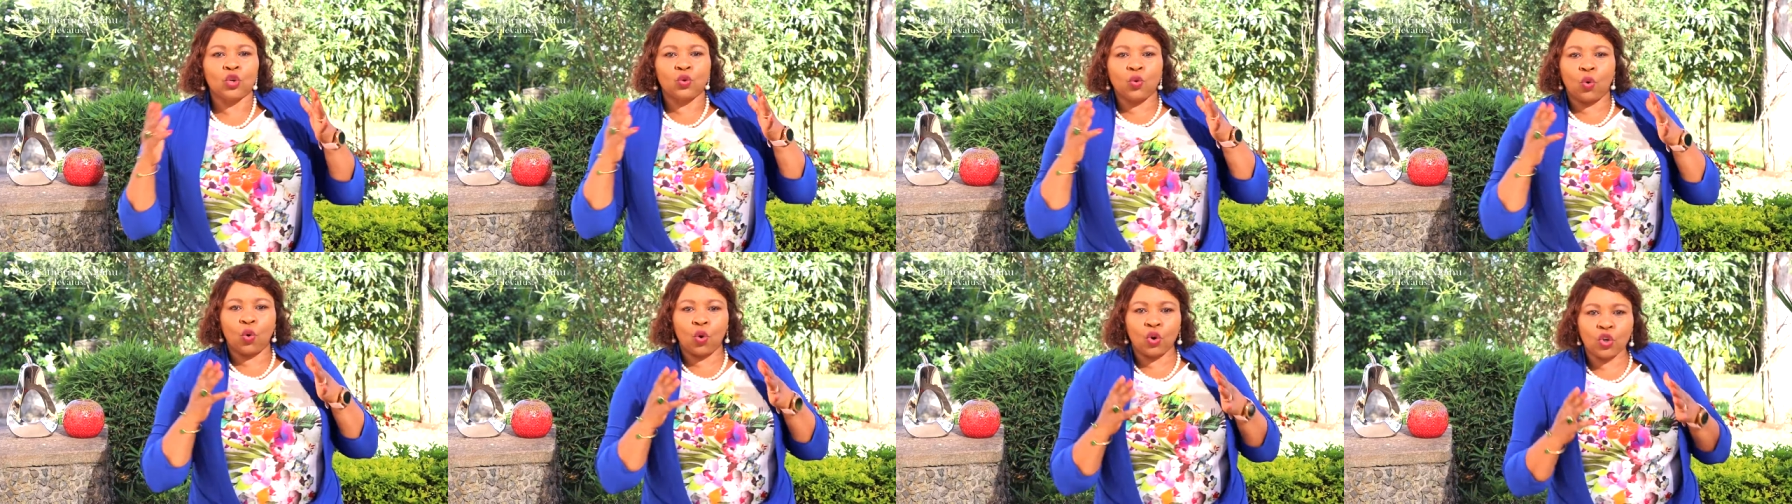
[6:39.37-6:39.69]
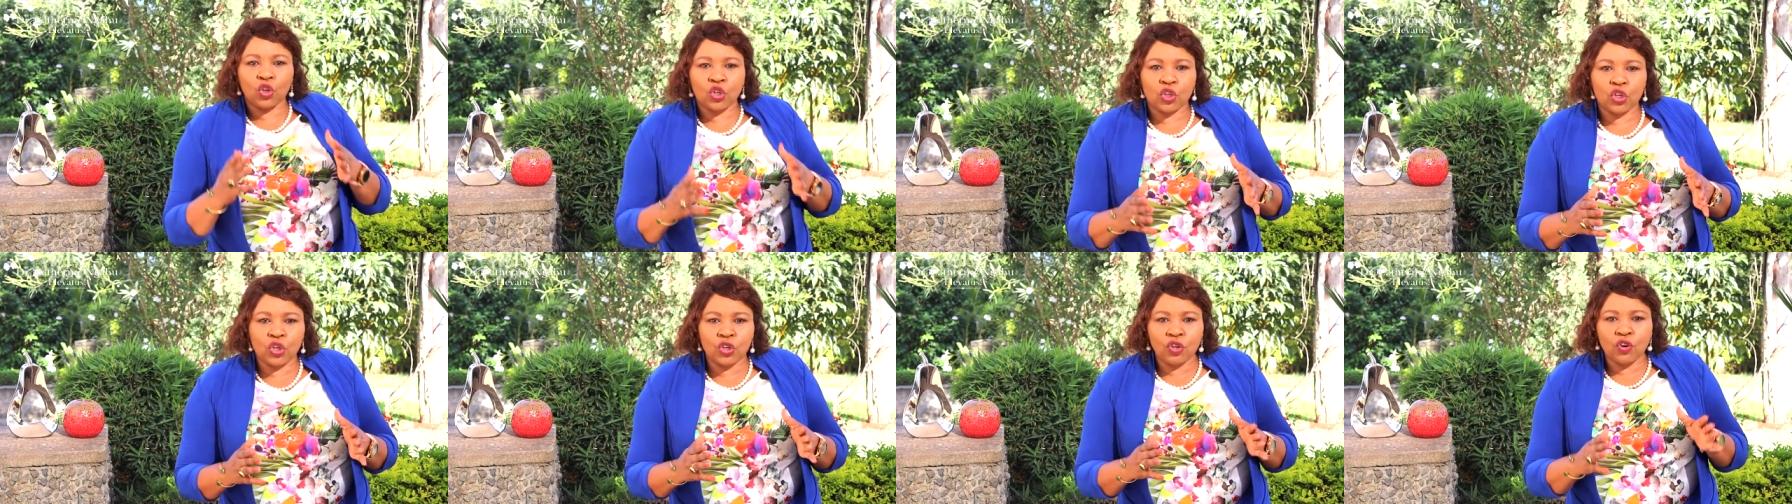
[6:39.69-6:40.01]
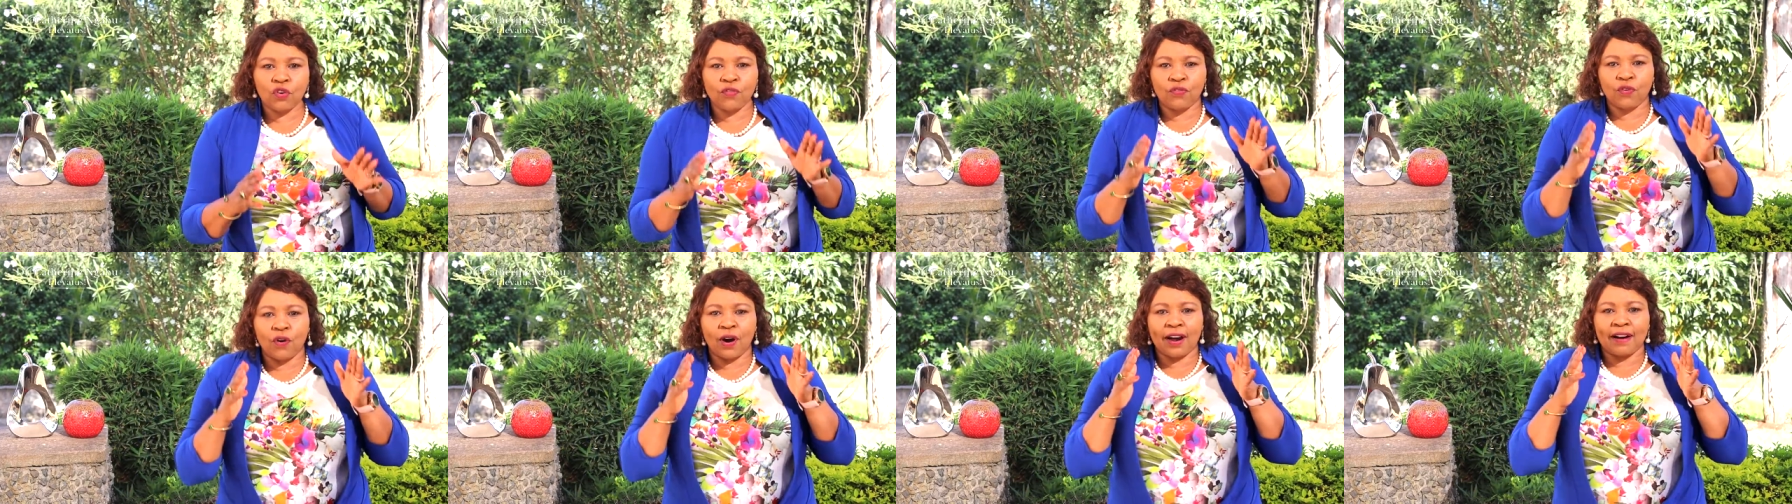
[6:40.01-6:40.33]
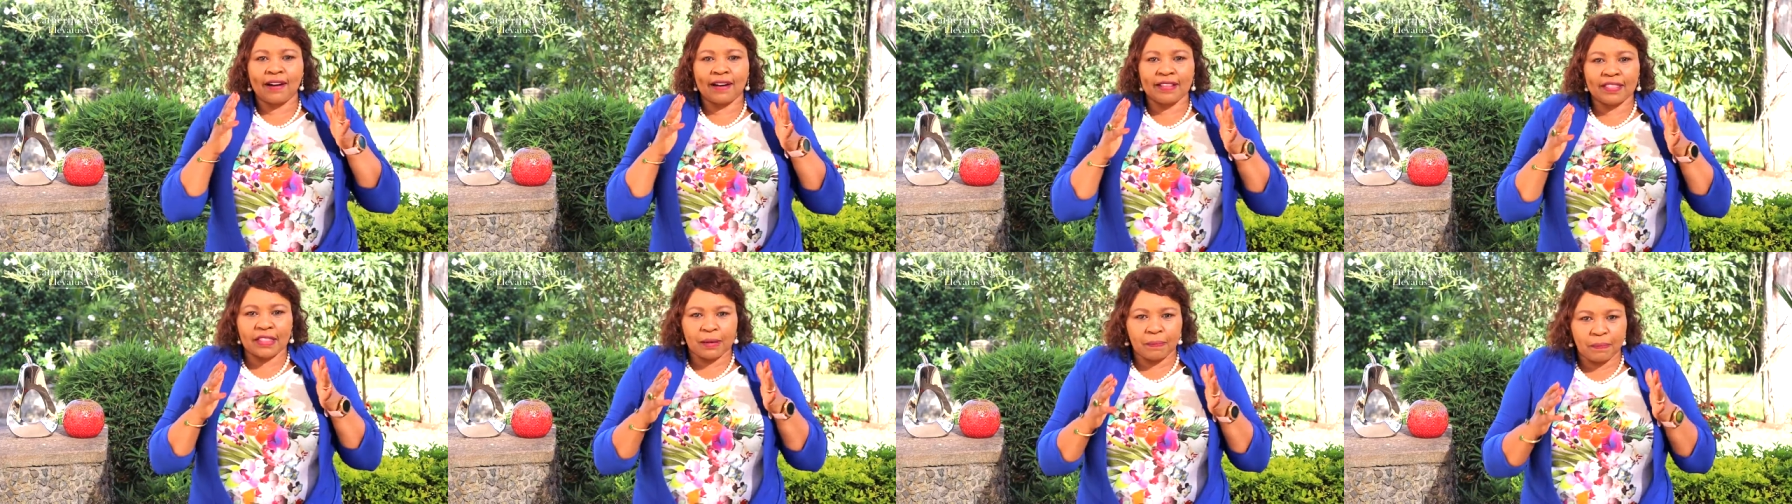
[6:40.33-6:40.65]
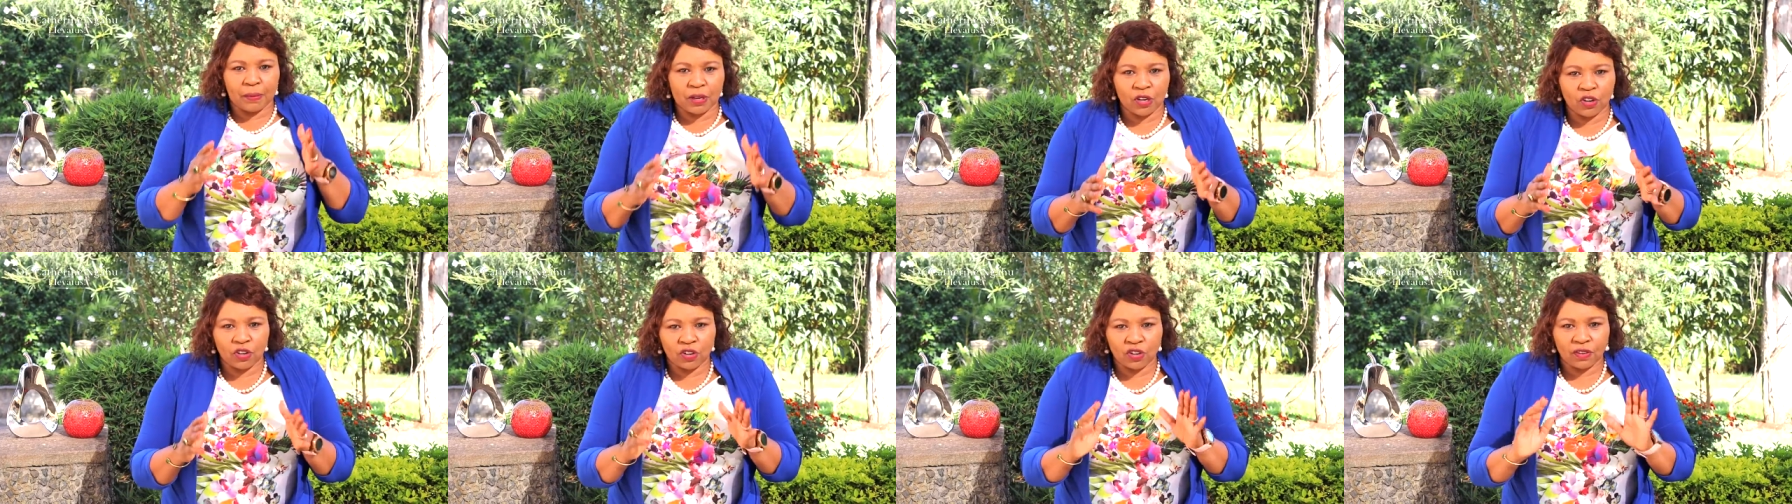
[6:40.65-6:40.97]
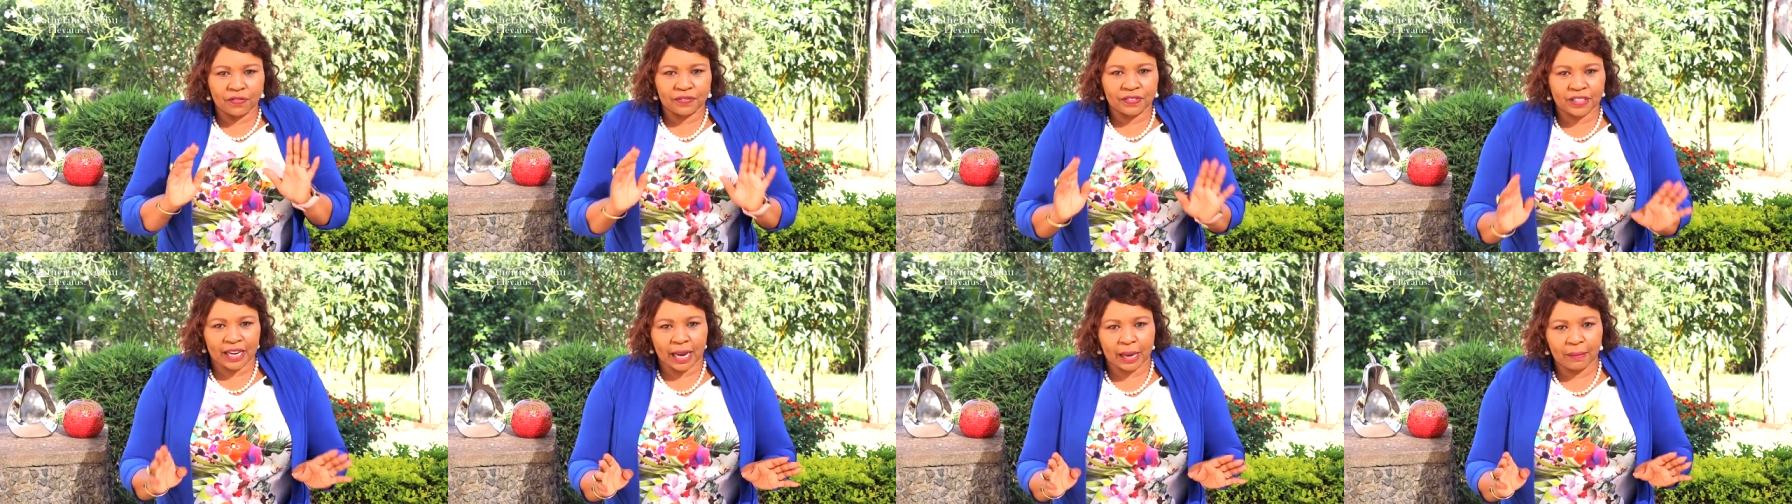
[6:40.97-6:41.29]
to continue for a lengthy period
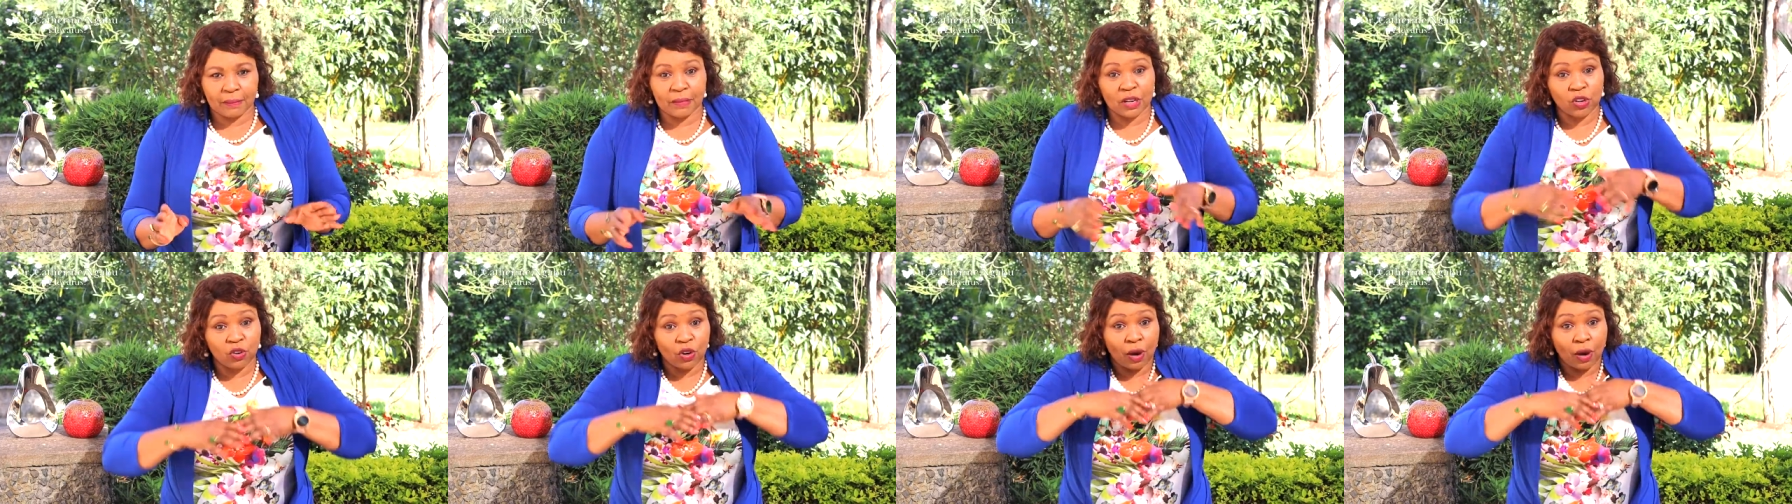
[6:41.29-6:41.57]
of time in